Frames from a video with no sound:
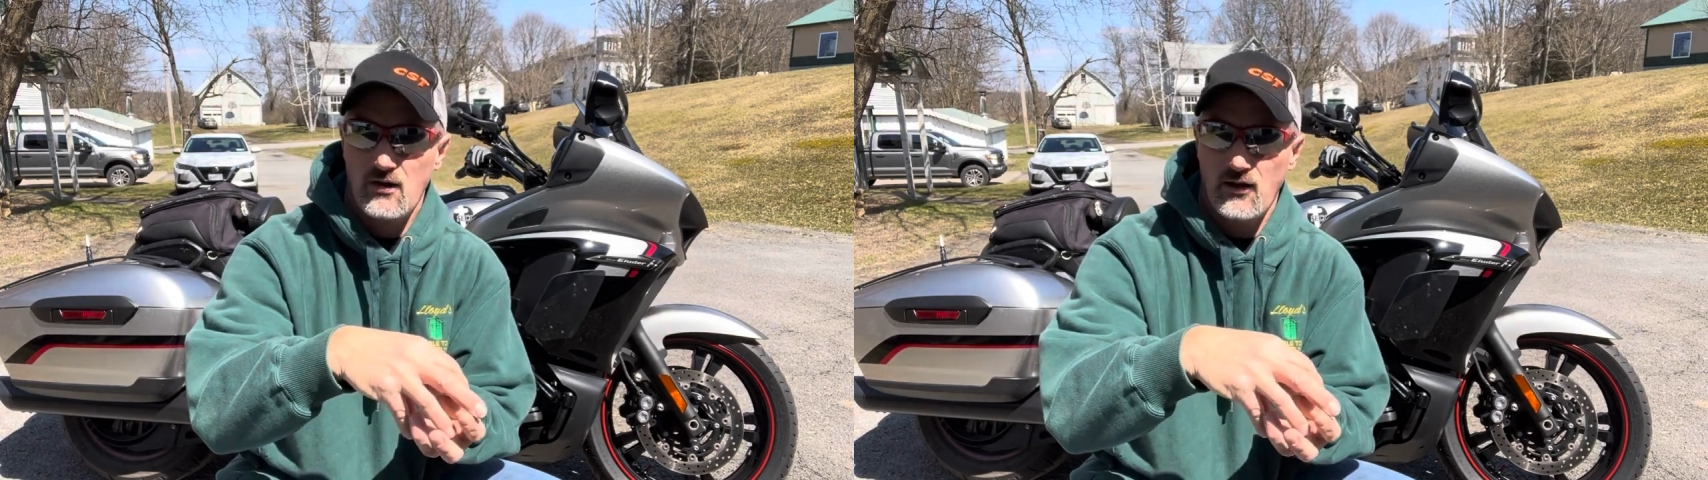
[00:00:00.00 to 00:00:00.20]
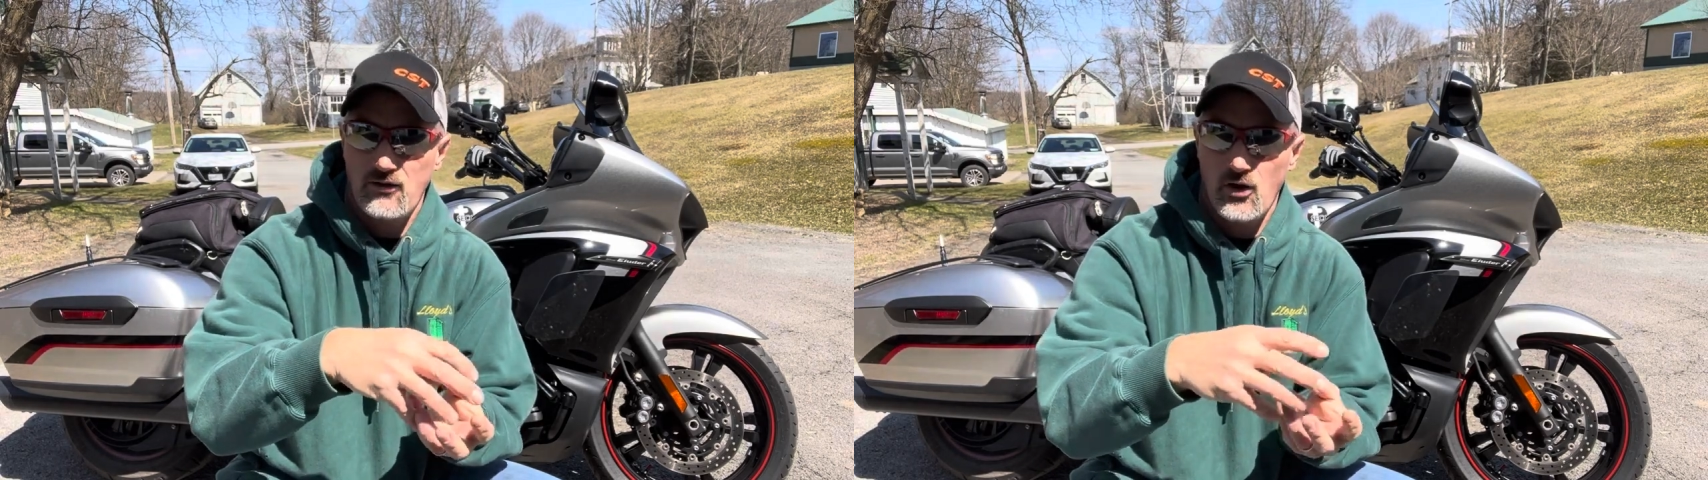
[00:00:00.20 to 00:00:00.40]

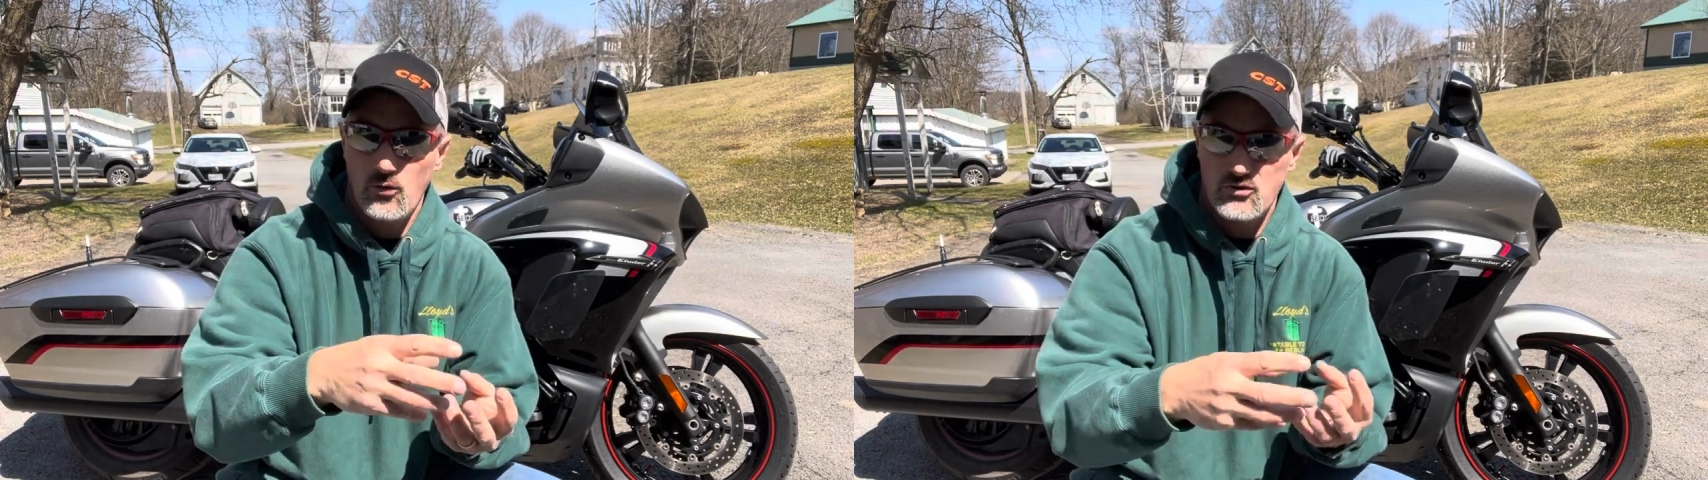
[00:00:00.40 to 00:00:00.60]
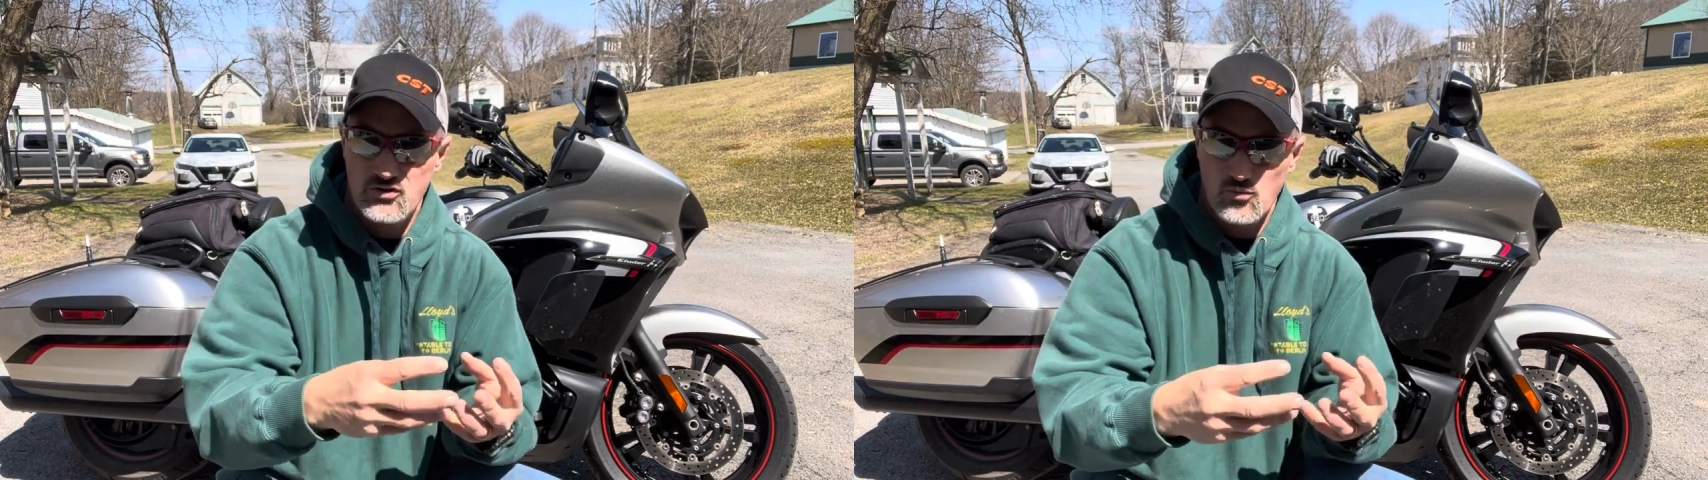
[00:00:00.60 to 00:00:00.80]
I thought
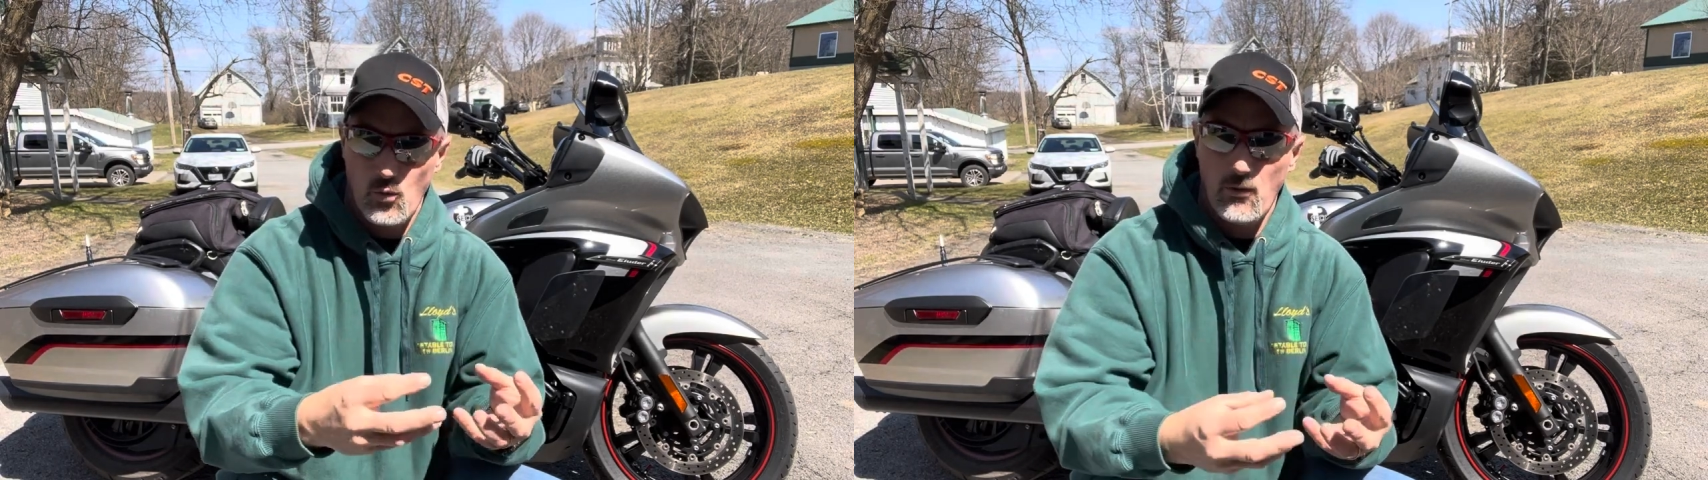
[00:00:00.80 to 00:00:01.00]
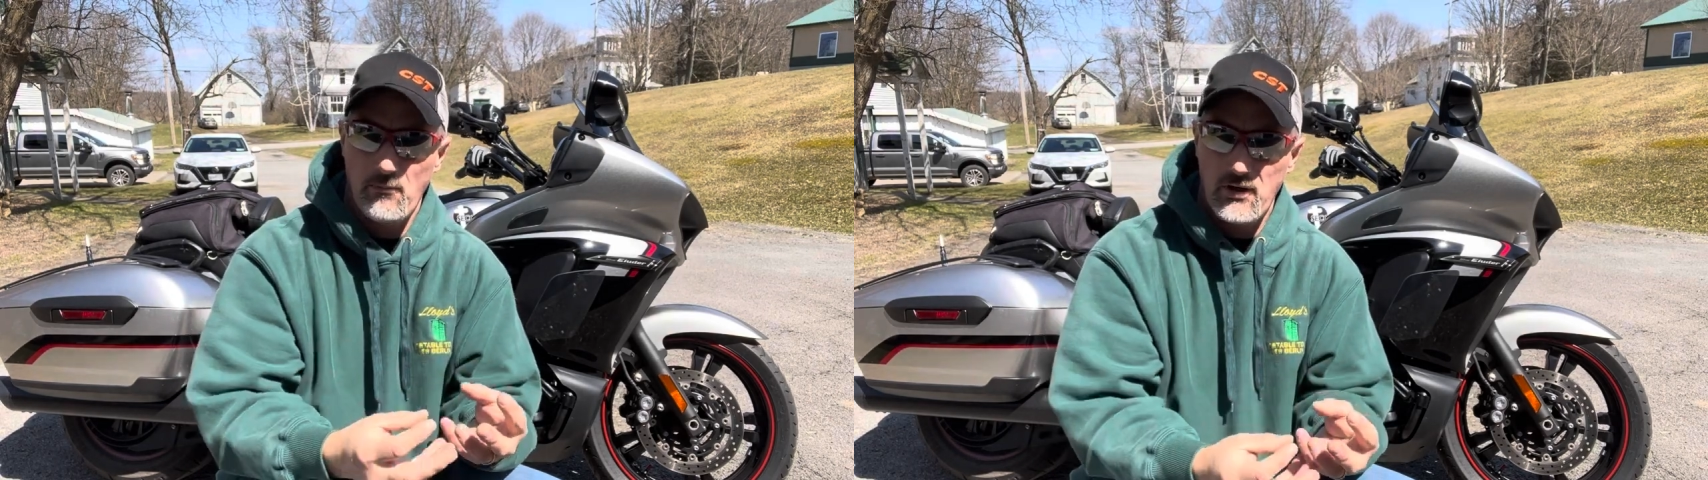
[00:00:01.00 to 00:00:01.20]
it was just
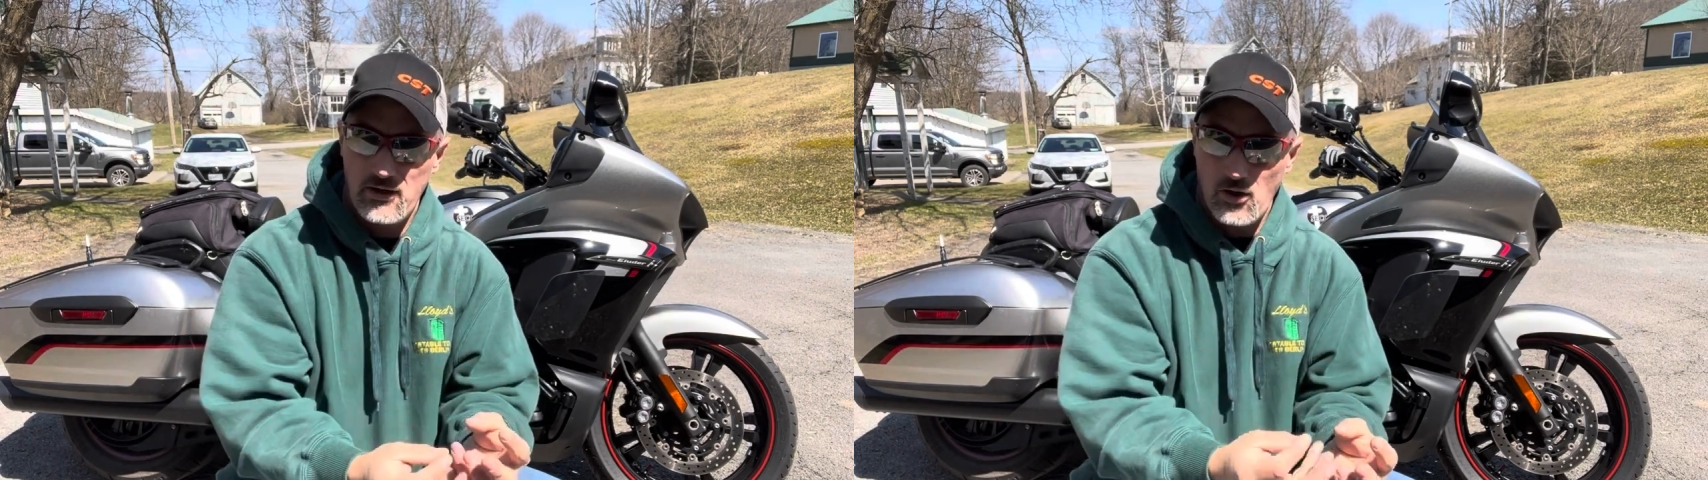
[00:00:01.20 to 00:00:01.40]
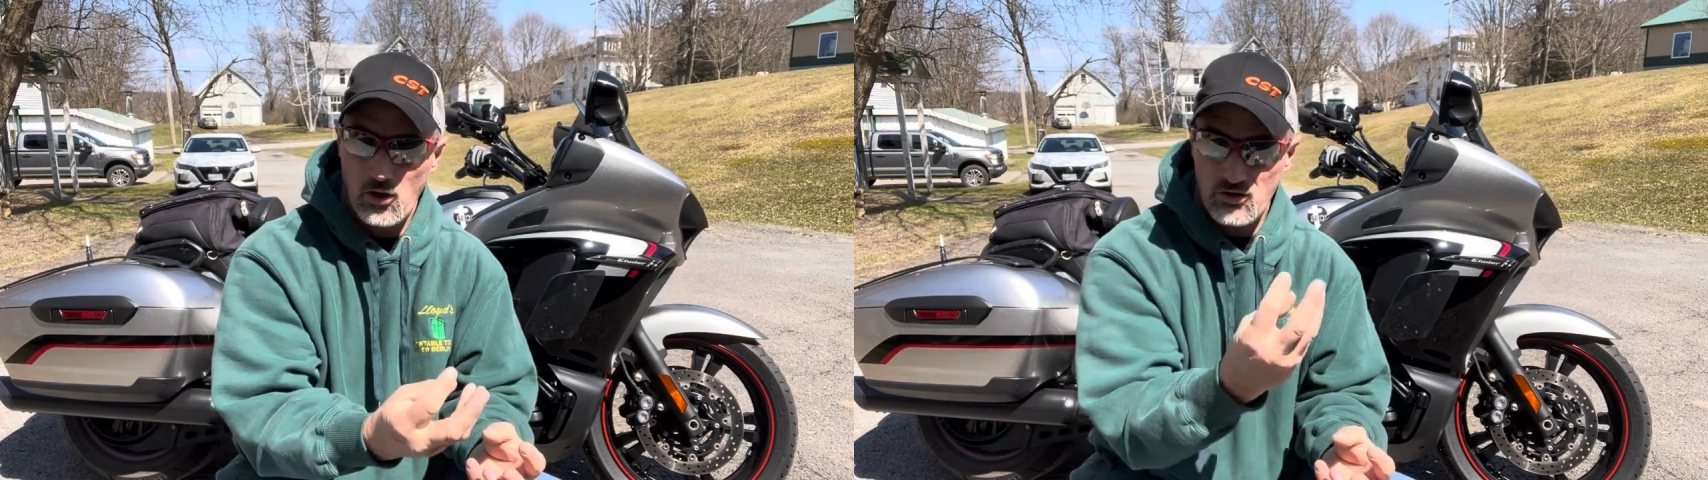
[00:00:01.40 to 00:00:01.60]
one
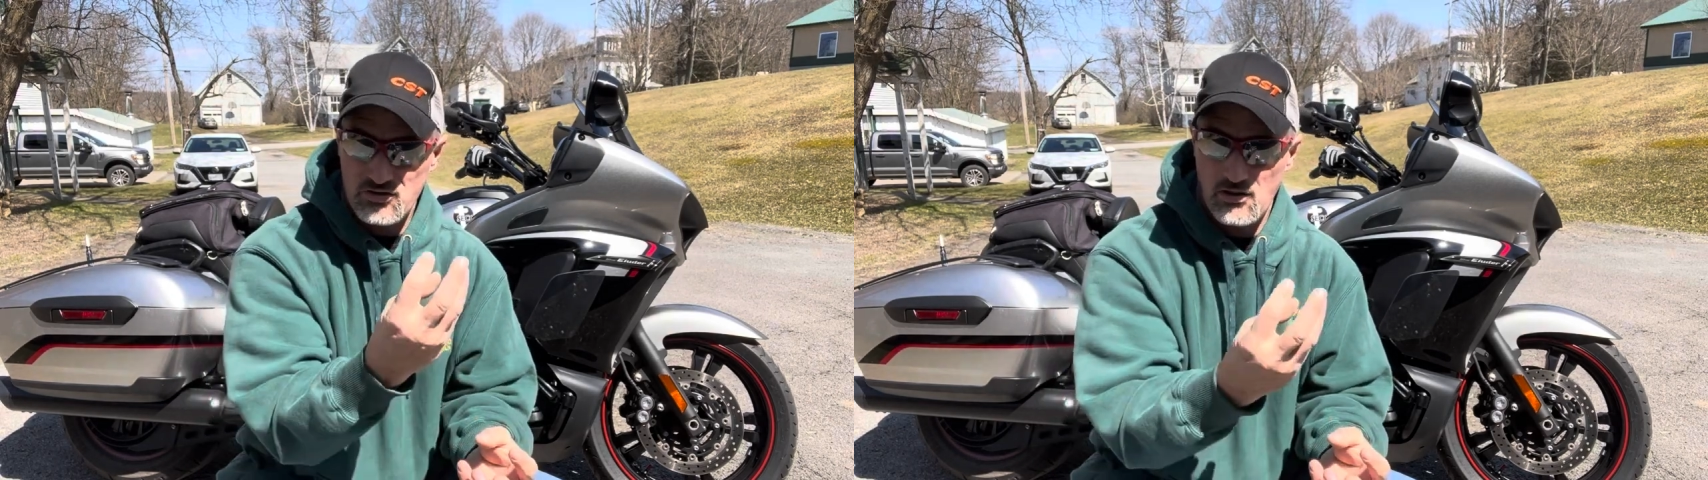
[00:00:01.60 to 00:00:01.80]
big harness